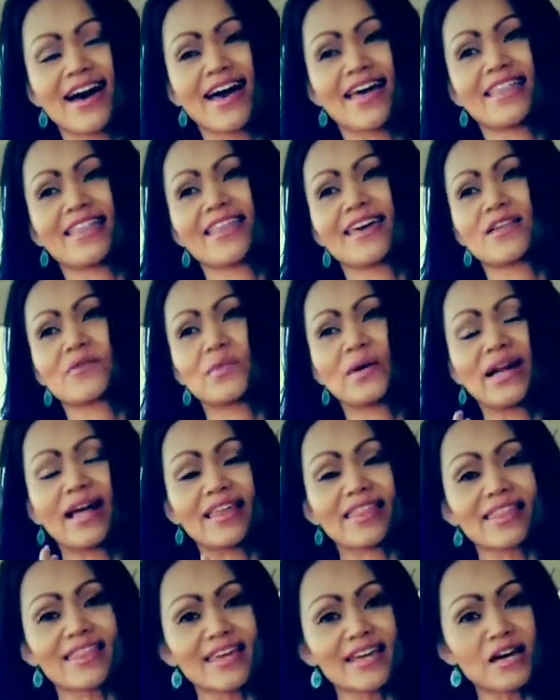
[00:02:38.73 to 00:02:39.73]
and then when
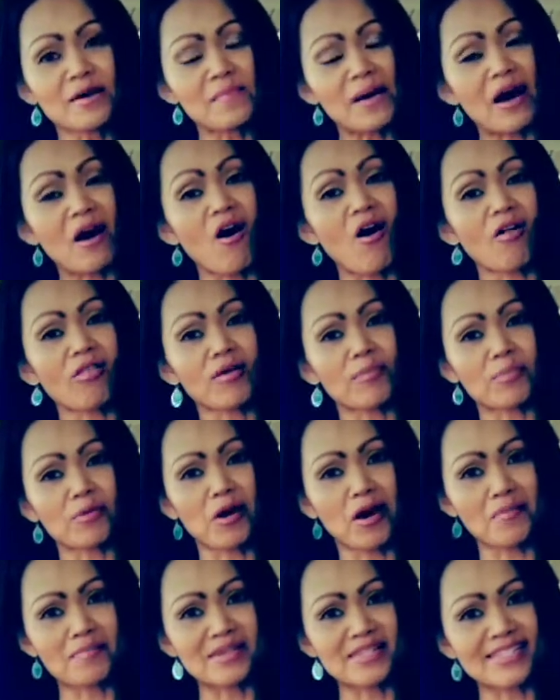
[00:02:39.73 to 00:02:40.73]
I think about all the
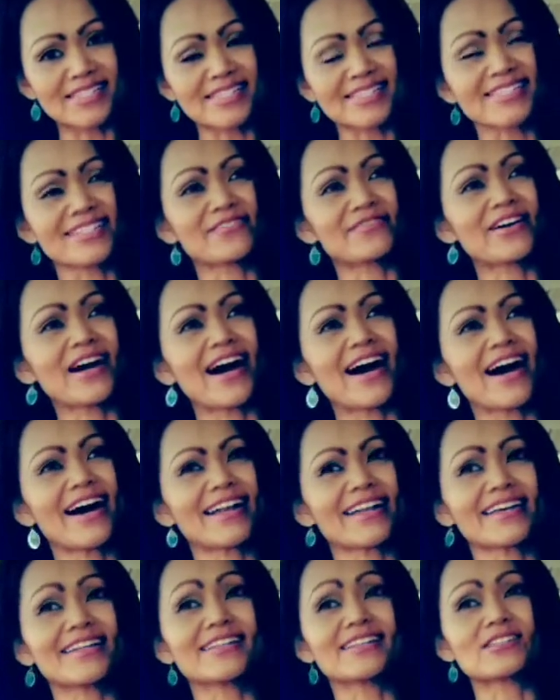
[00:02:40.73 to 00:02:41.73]
promises of
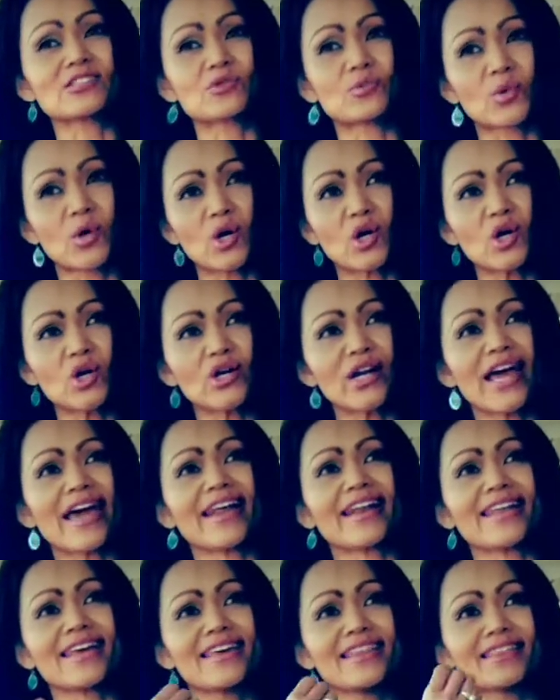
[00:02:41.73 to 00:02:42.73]
God in his word
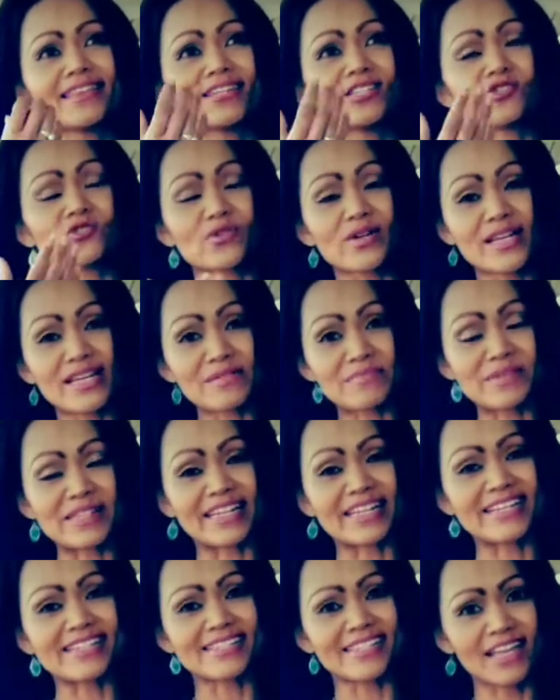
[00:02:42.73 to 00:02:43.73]
and in the dreams
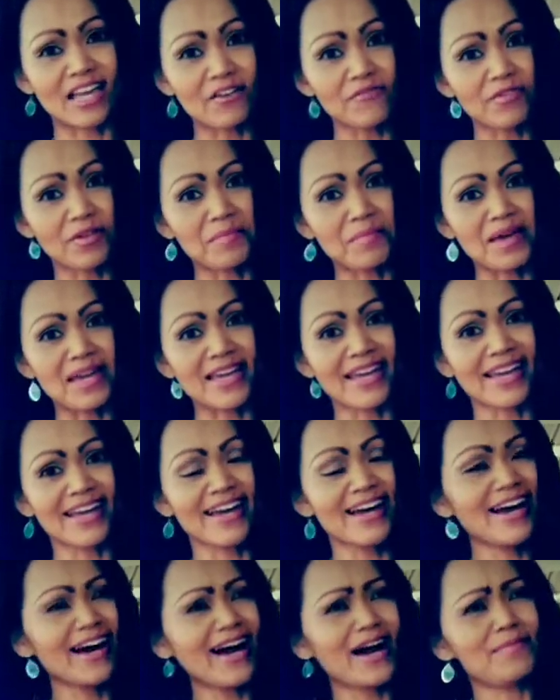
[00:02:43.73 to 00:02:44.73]
that he's given me
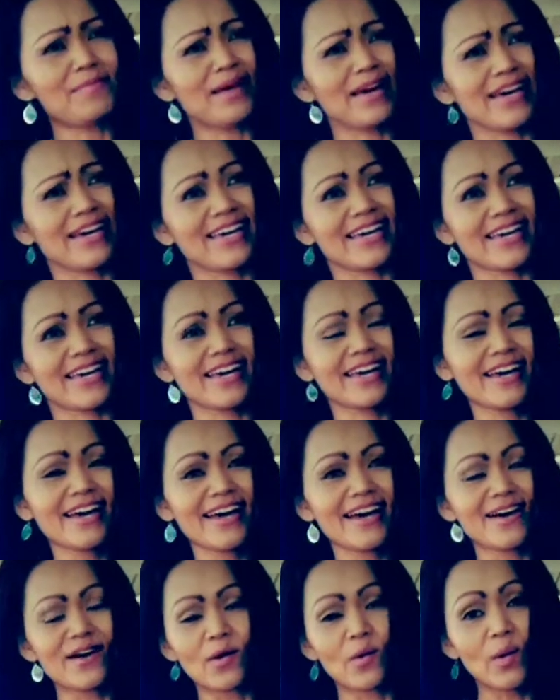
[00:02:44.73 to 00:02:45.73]
I'm like
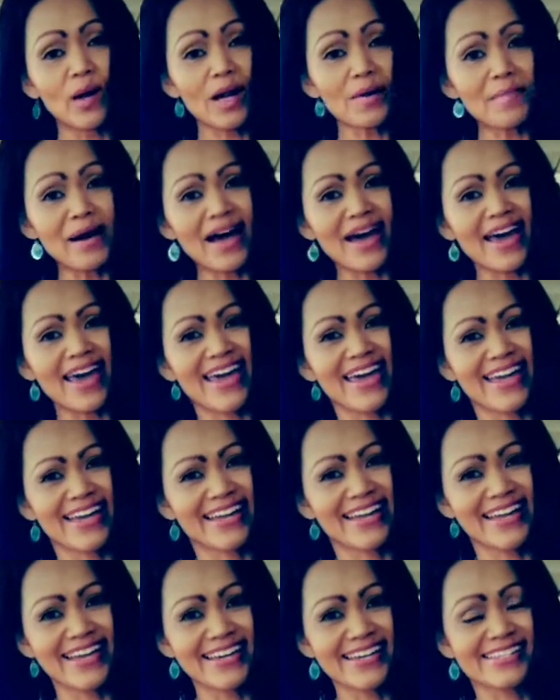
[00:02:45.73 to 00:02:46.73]
what am
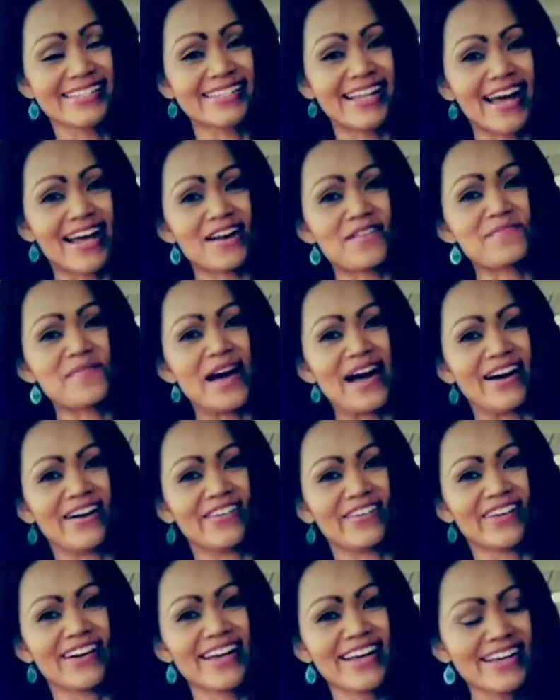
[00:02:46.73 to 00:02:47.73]
I sad
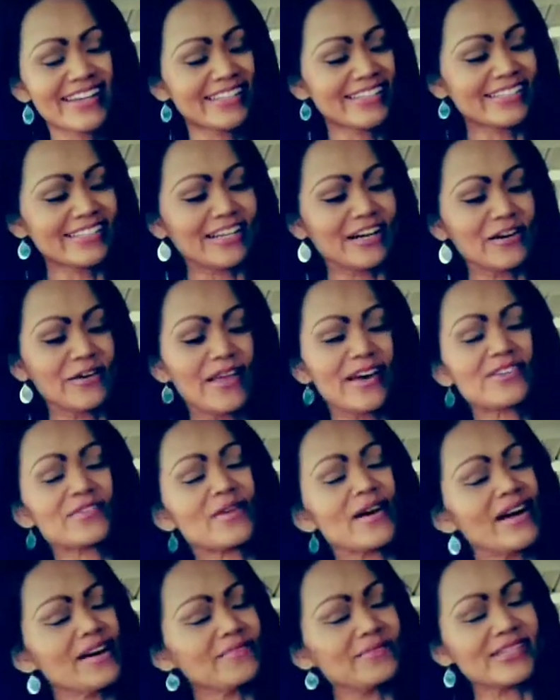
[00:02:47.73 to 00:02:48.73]
about so that's
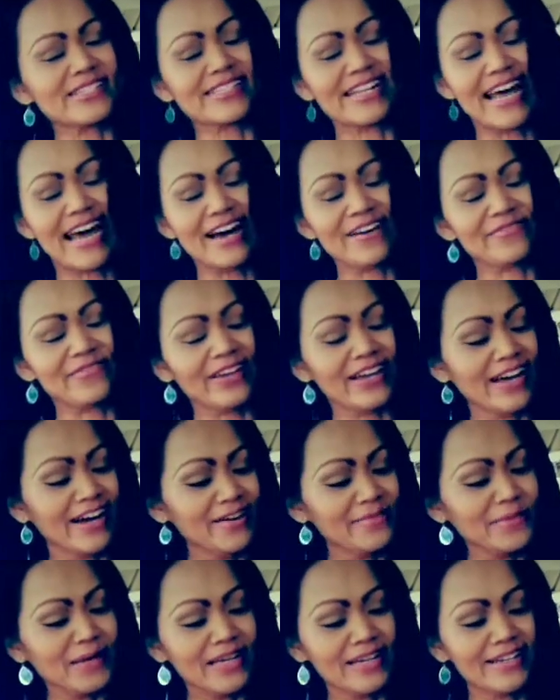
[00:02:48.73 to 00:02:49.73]
why I'm just laughing
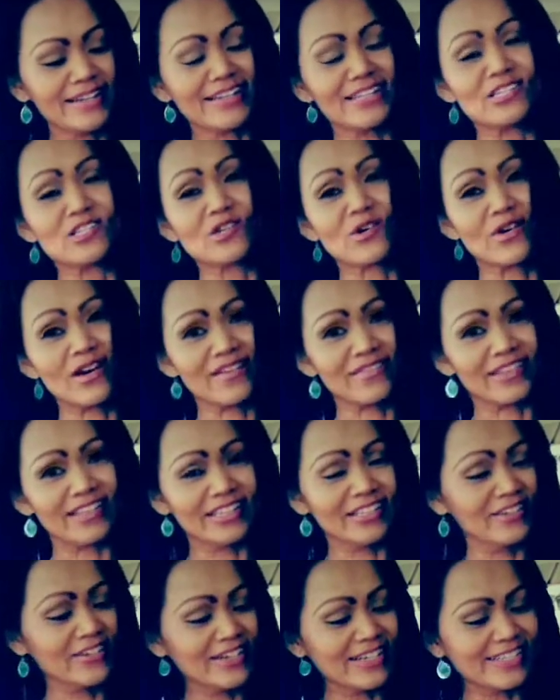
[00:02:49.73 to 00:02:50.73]
I mean the joy of the
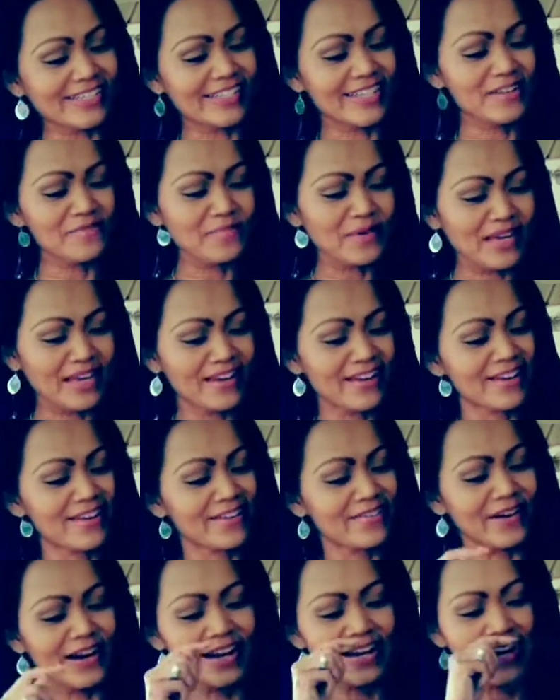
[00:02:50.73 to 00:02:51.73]
Lord is in me
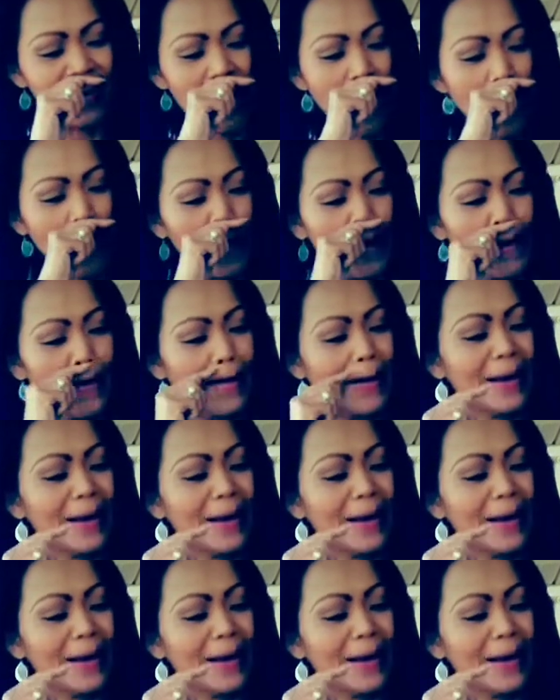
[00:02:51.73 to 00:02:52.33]
right now